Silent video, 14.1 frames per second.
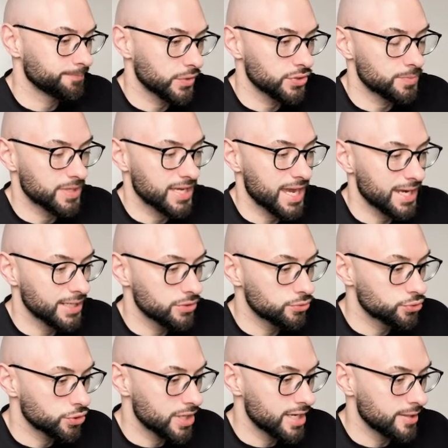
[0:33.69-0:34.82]
There's mechanical
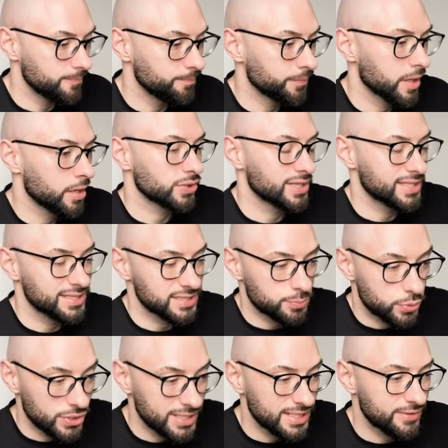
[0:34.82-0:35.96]
trading, so this is
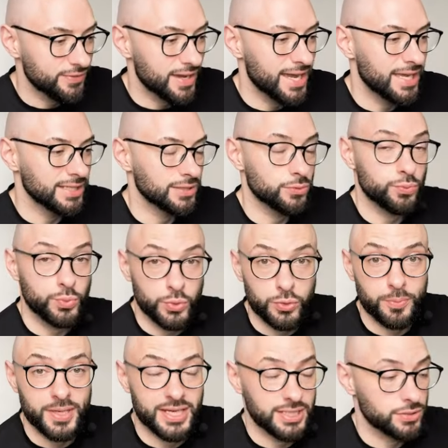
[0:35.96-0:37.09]
predefined,
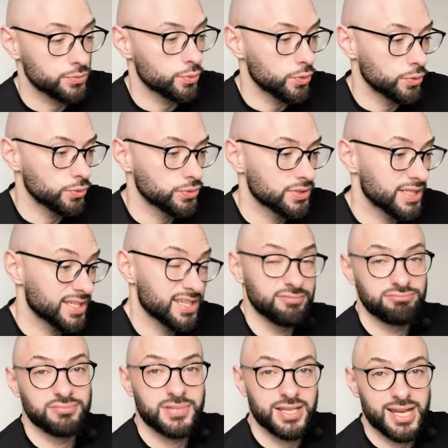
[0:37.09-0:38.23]
rule-based rules that
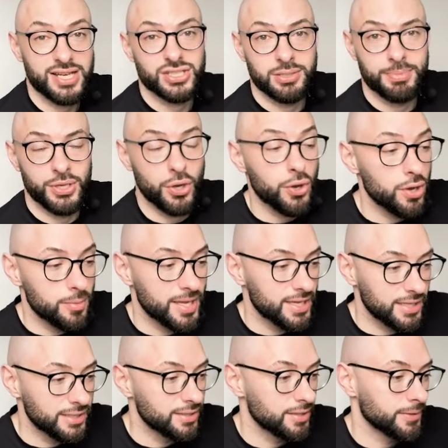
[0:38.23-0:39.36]
can actually be
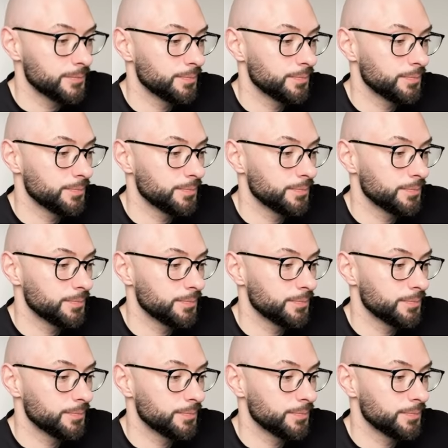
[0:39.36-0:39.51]
automated.